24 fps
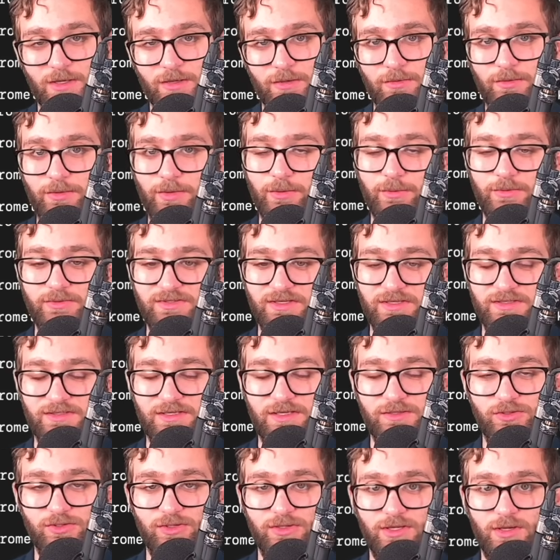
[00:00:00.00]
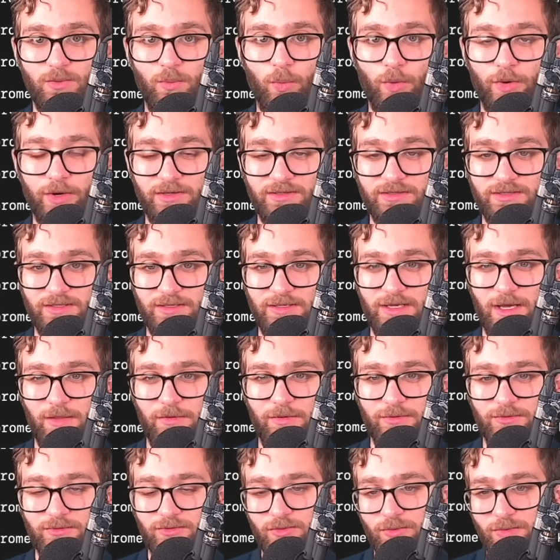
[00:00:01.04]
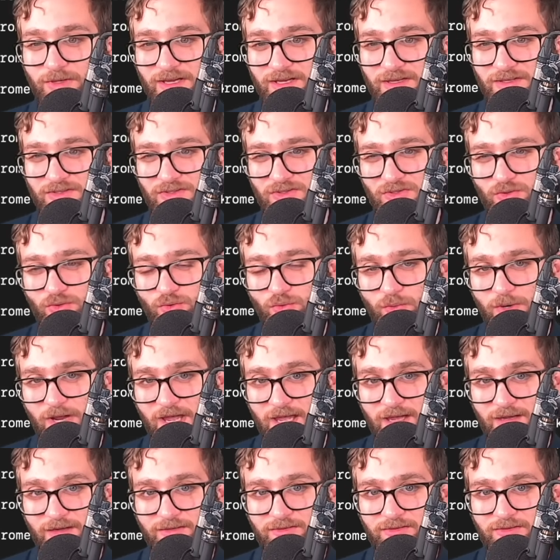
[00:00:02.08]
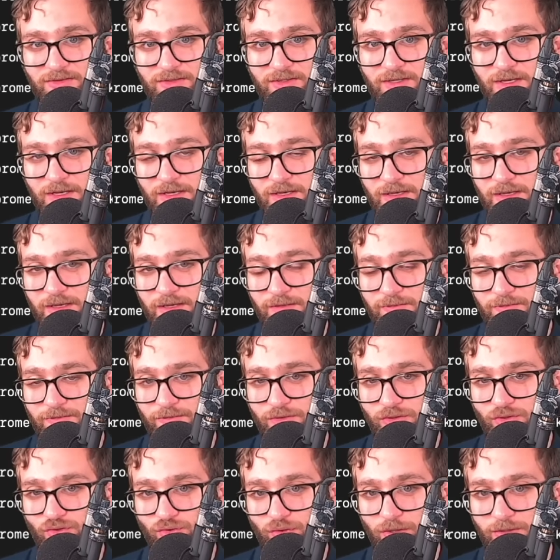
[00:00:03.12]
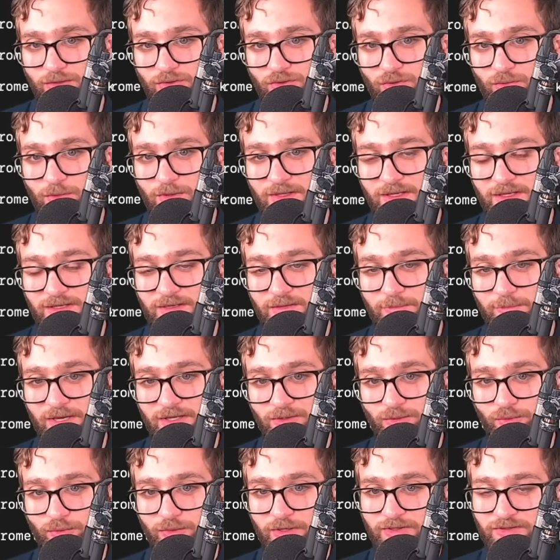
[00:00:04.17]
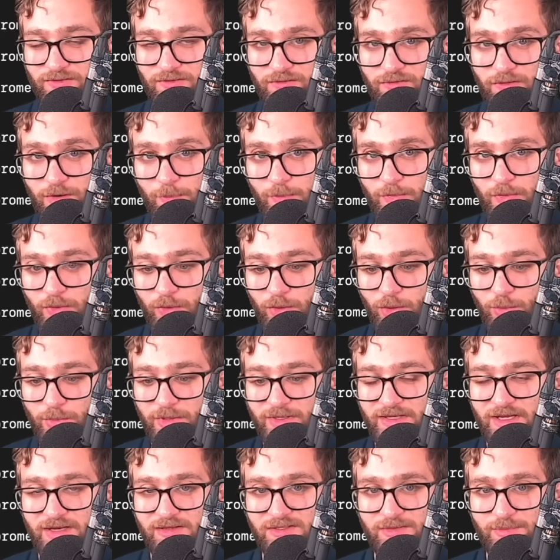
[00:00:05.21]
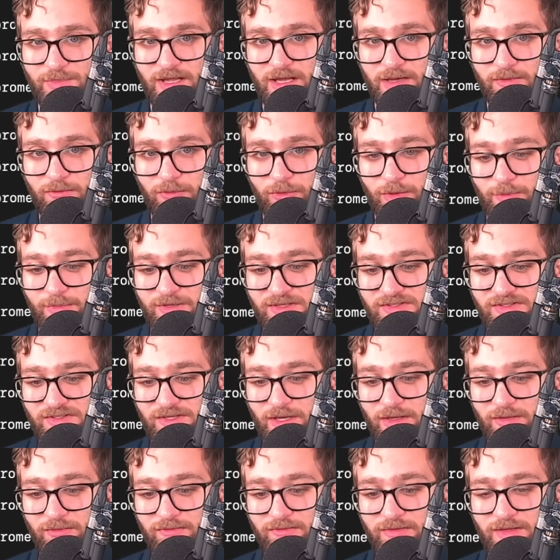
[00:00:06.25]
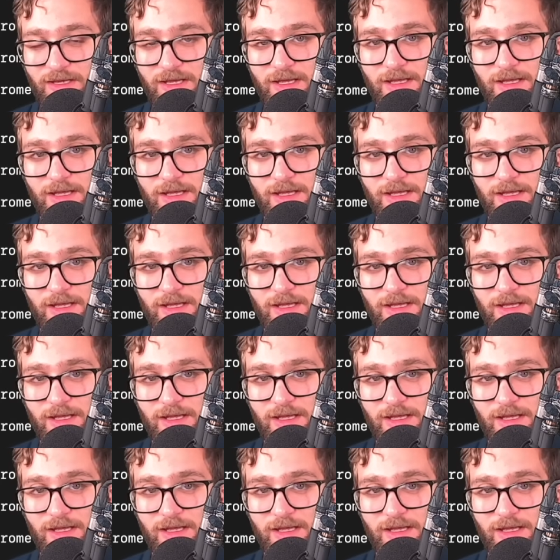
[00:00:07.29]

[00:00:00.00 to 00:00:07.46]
Those essentially work together to extract infrastructure related metrics from the Kubernetes platform itself,